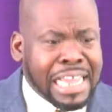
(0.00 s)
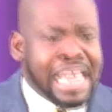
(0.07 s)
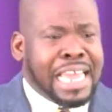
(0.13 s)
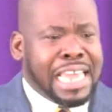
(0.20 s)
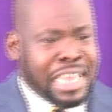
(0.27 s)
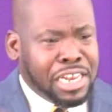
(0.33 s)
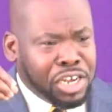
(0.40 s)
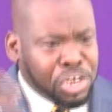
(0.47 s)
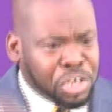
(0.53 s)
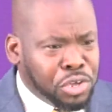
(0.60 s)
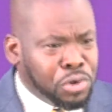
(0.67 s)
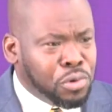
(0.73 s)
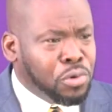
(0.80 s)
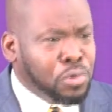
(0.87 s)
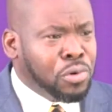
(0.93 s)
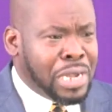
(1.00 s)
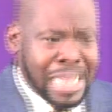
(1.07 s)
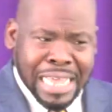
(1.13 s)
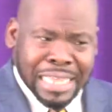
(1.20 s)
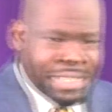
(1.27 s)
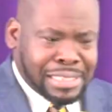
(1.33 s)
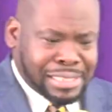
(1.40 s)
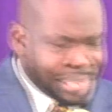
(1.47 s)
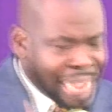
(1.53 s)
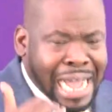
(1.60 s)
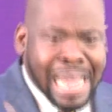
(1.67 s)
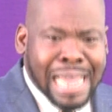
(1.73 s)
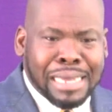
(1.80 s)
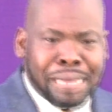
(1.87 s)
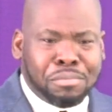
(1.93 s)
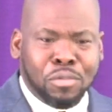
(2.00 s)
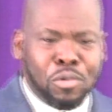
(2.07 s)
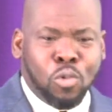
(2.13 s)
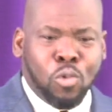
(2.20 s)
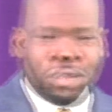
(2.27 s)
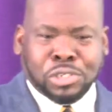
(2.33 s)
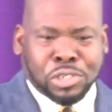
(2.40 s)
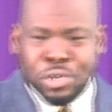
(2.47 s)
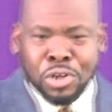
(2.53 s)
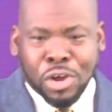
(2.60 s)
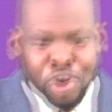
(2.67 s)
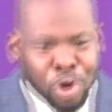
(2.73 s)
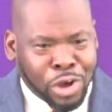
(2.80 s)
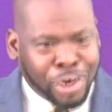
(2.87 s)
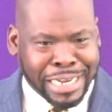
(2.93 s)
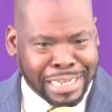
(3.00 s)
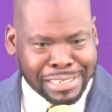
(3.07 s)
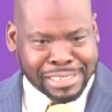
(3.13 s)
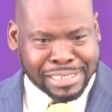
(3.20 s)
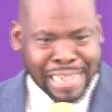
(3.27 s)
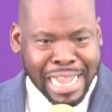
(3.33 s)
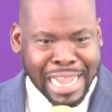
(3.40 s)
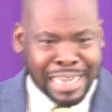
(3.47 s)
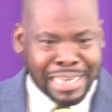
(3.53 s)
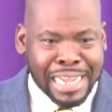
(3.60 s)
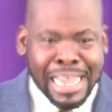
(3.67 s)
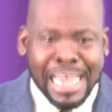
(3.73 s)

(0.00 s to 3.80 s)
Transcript: He knew time was not on his side.